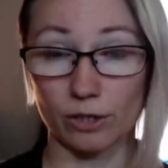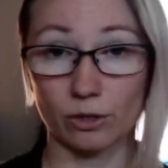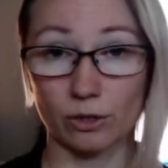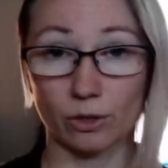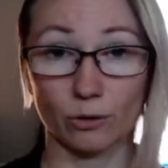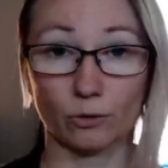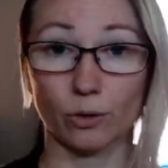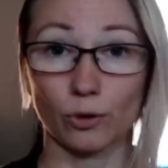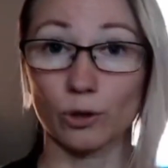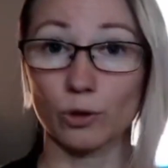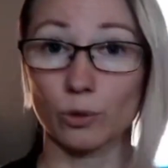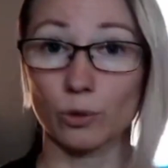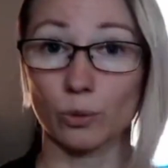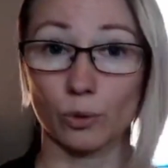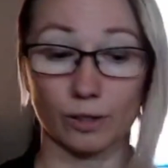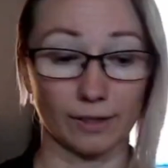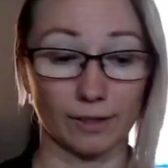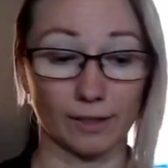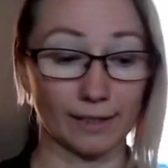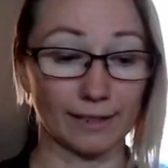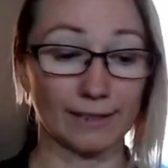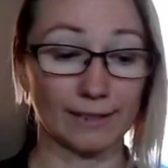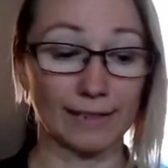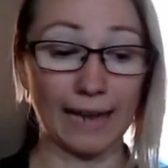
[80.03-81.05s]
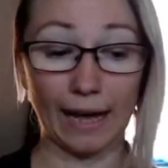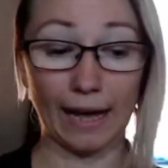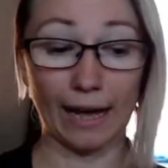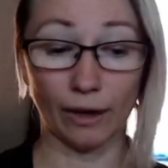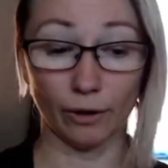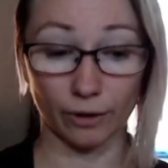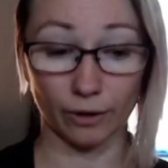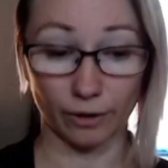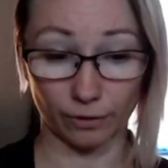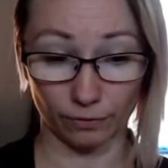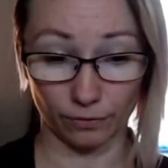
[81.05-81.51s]
So the first one was
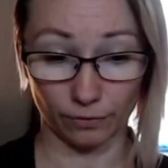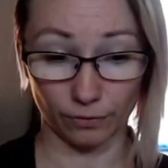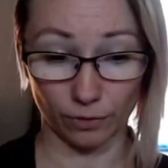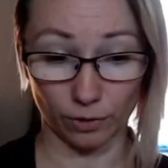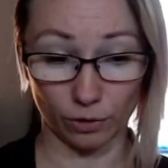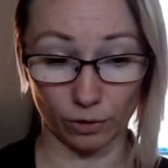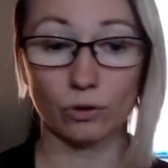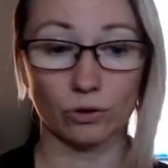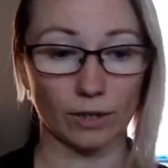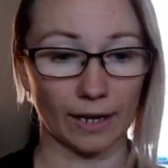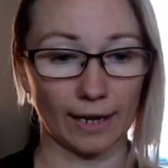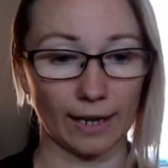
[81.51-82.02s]
Italian foods.